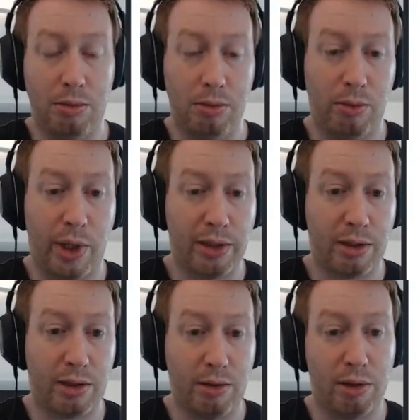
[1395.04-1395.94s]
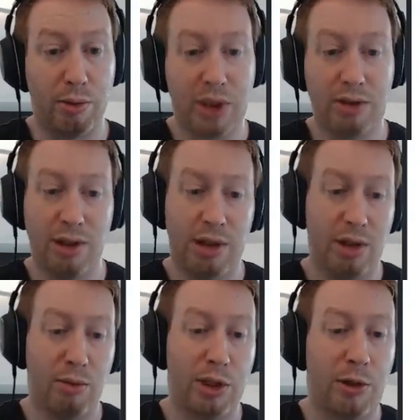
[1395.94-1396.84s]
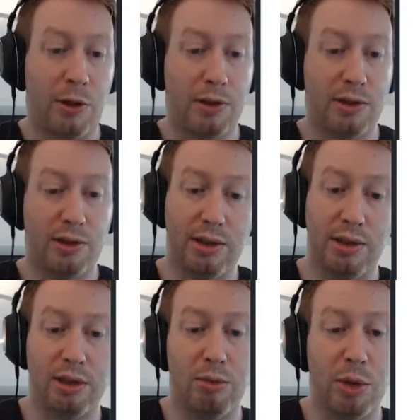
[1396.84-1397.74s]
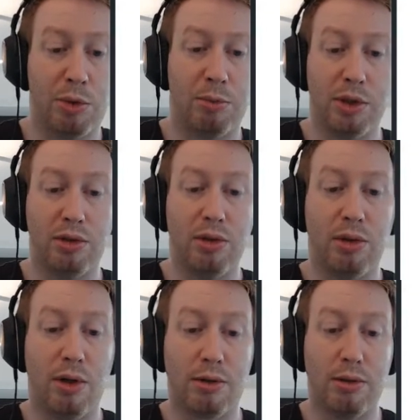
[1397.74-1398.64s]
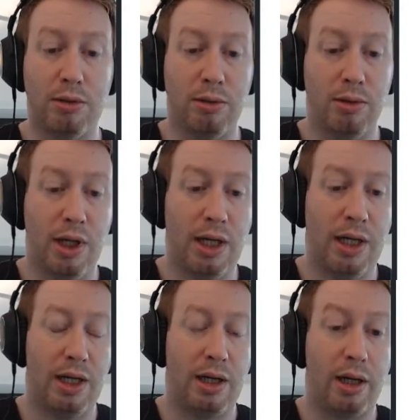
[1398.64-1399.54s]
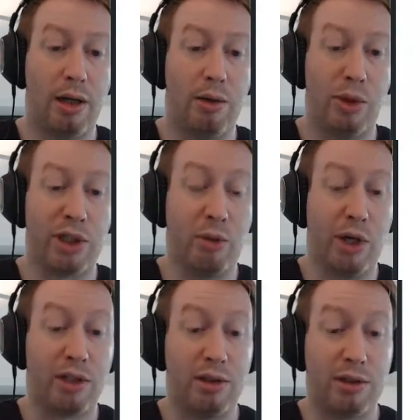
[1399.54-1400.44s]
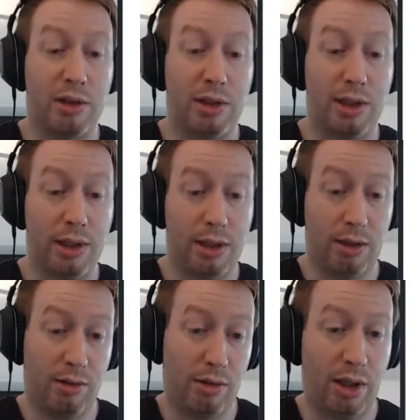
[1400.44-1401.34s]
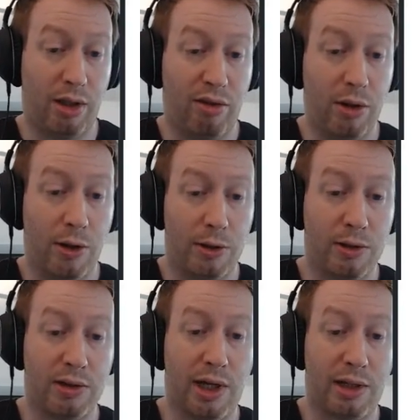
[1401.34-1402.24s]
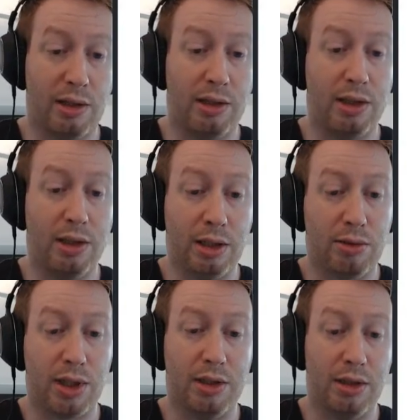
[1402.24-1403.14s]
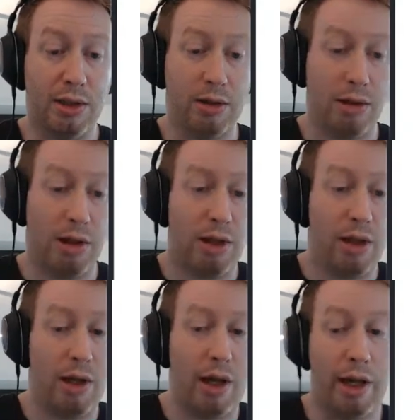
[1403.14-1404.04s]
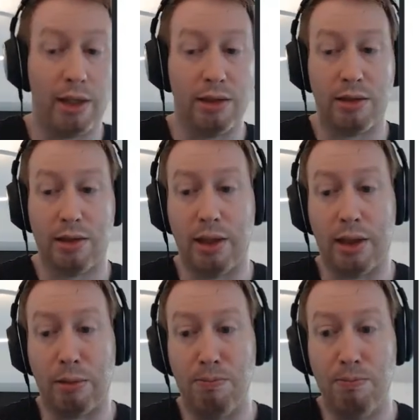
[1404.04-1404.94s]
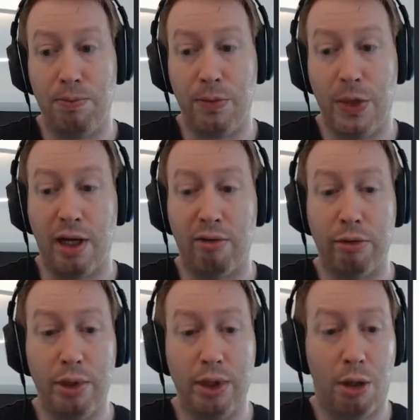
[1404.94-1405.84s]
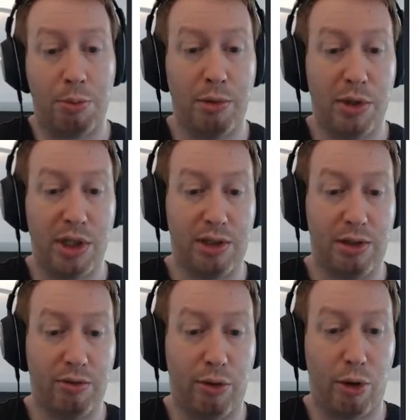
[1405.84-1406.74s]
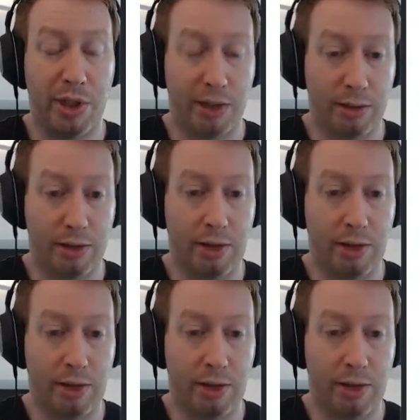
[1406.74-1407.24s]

whether, you know, which audience is this MIP supposed to talk to, which questions is the audience actually interested in, and have we optimized the format